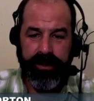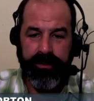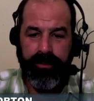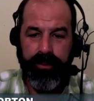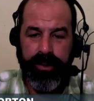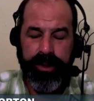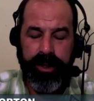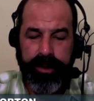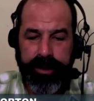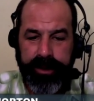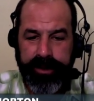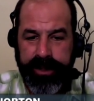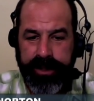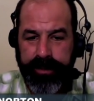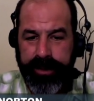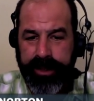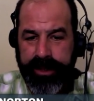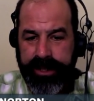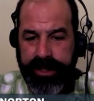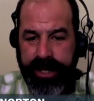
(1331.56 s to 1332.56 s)
you when you look at
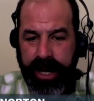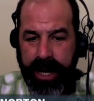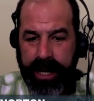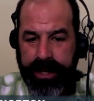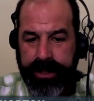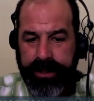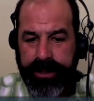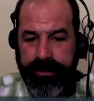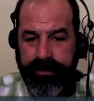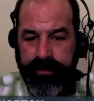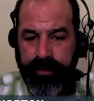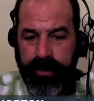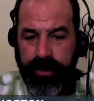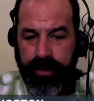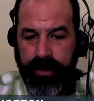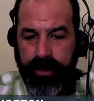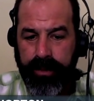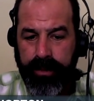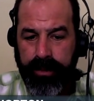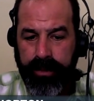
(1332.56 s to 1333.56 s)
some of the stats
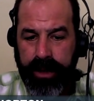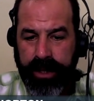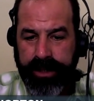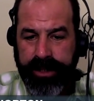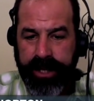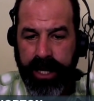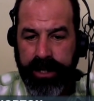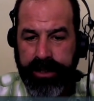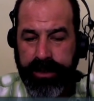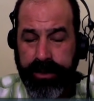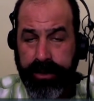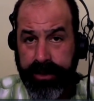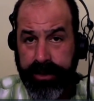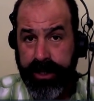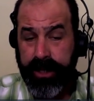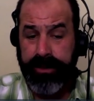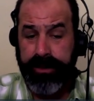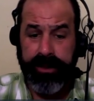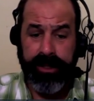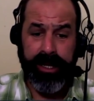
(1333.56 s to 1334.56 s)
for educational
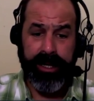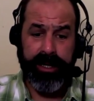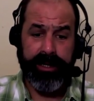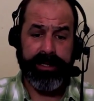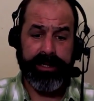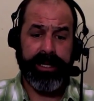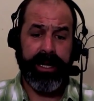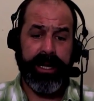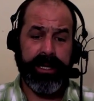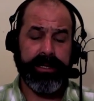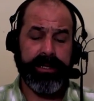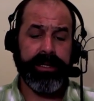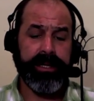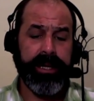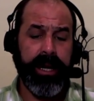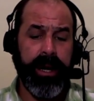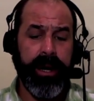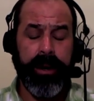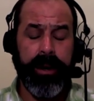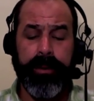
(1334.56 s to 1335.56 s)
sales in the United States.
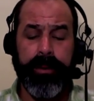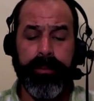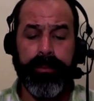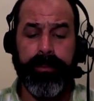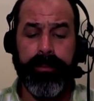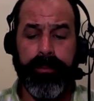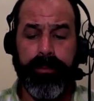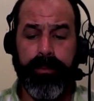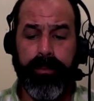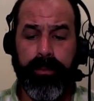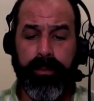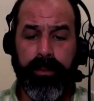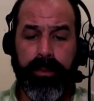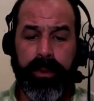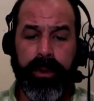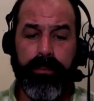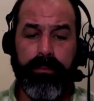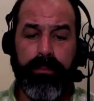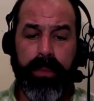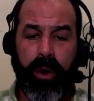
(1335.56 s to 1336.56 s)
Um,
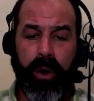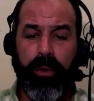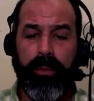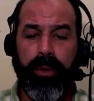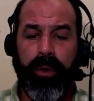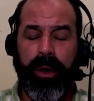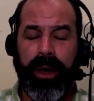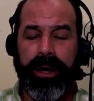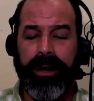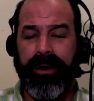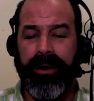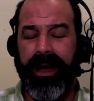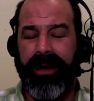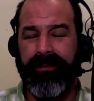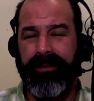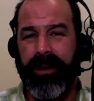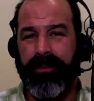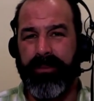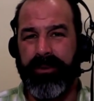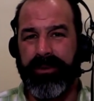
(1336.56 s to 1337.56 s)
mobile, I don't
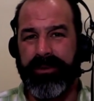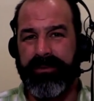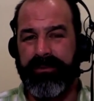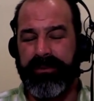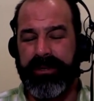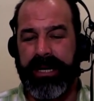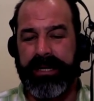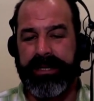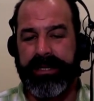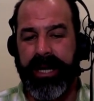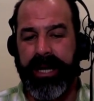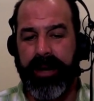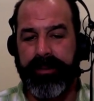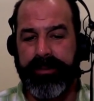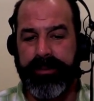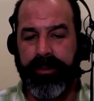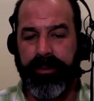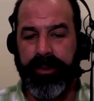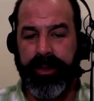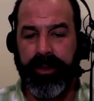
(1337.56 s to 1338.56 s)
have numbers for
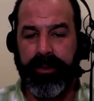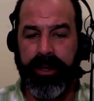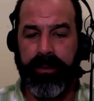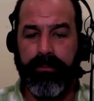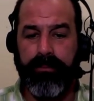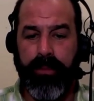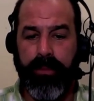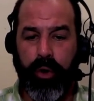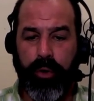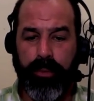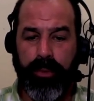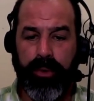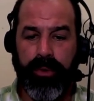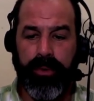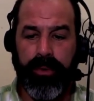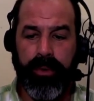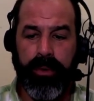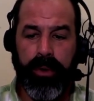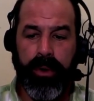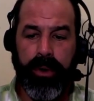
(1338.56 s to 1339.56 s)
desktops, but when you look at
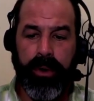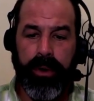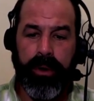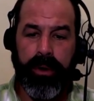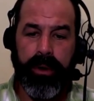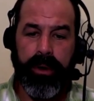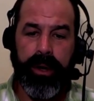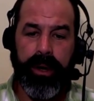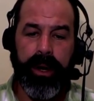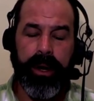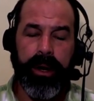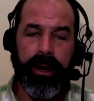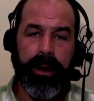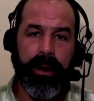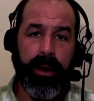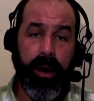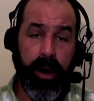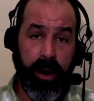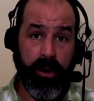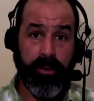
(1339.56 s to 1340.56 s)
mobile
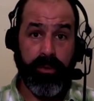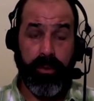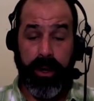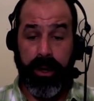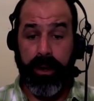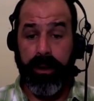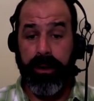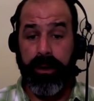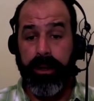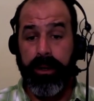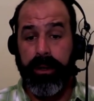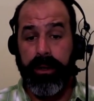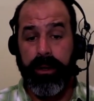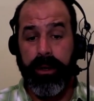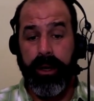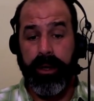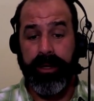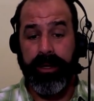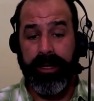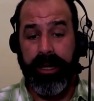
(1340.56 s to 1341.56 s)
uh, hardware
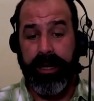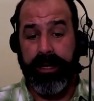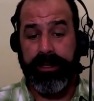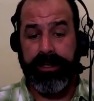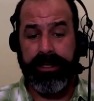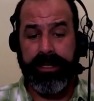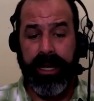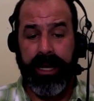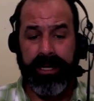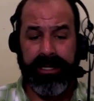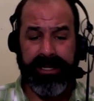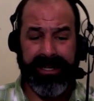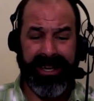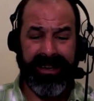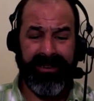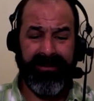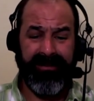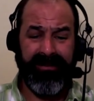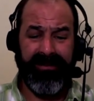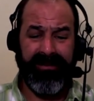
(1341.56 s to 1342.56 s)
in the United States,
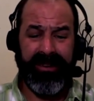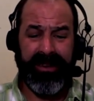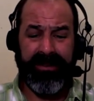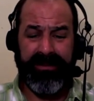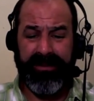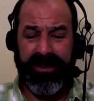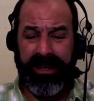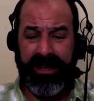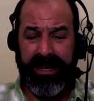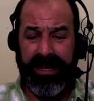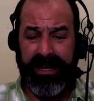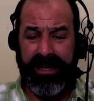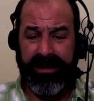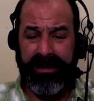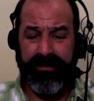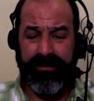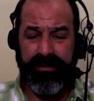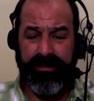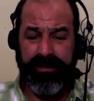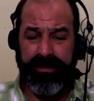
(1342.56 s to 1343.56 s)
like
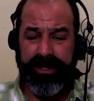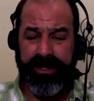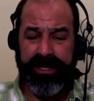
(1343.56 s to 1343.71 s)
57,